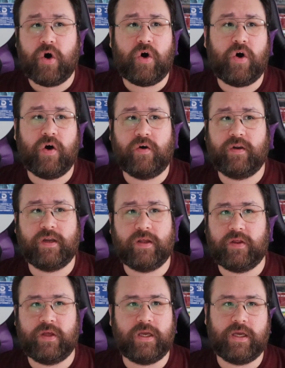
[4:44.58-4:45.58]
on
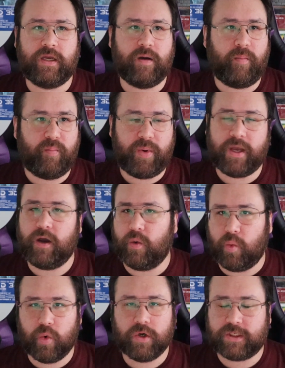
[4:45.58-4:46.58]
the big
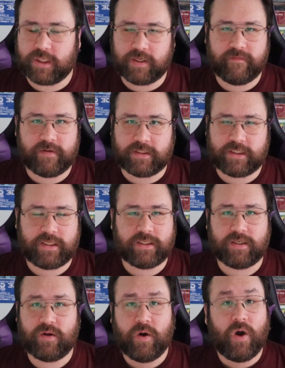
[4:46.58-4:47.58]
awards of the
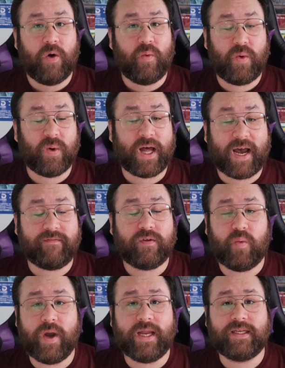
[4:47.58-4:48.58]
season? We will have
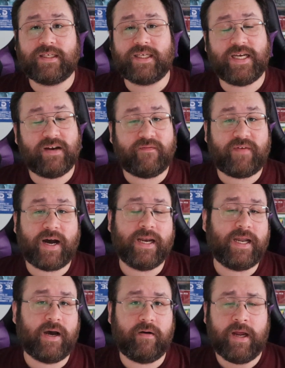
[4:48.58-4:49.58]
to wait and see to
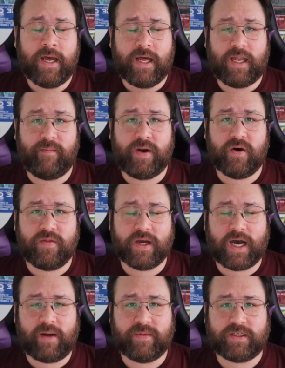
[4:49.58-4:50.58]
find out. Let me know in the
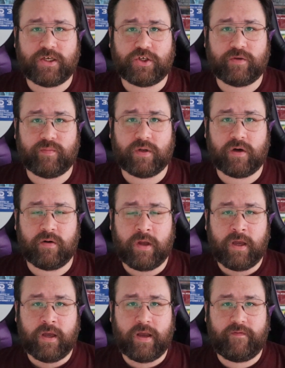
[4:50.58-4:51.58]
comment section below
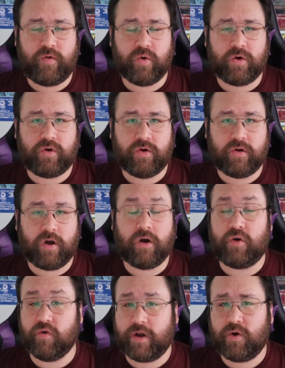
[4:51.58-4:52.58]
if you
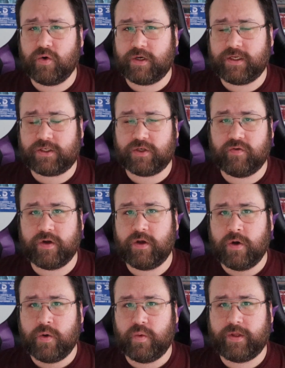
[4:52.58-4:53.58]
agree or disagree
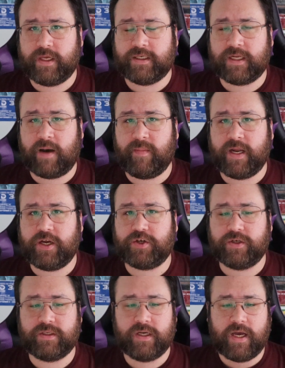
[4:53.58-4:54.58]
with these
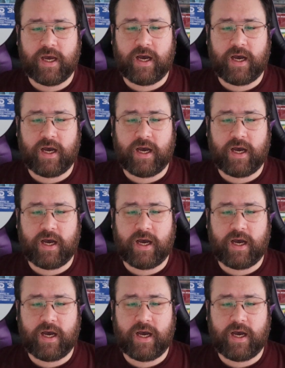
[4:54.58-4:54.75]
nominations.